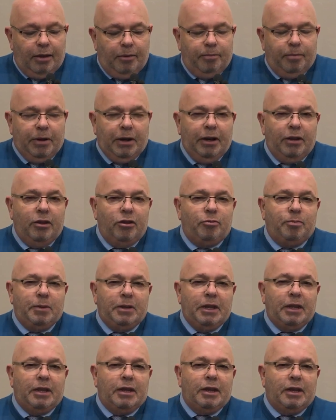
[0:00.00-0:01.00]
But in this
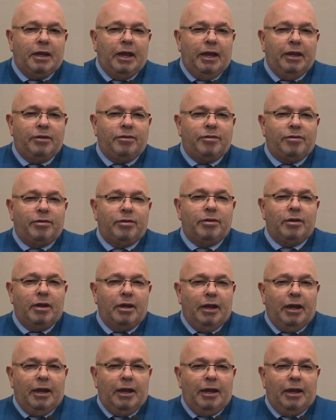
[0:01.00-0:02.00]
particular case,
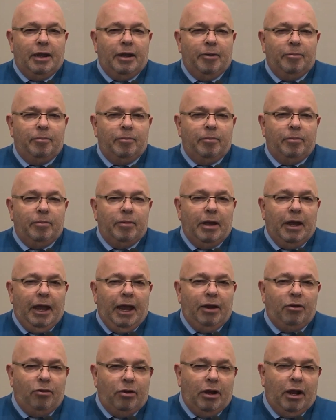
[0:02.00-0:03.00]
um,
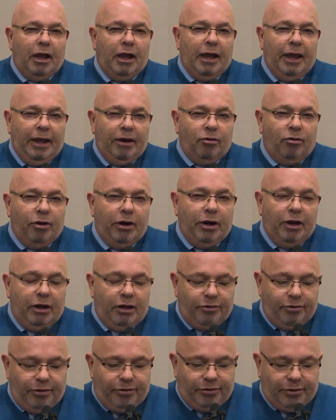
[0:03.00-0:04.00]
Adonai had already
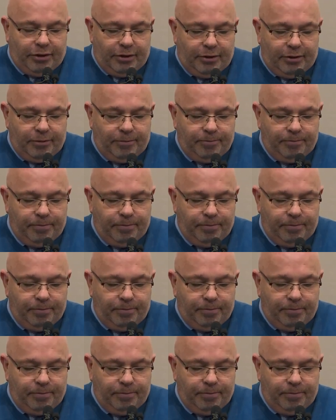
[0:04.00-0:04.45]
existed.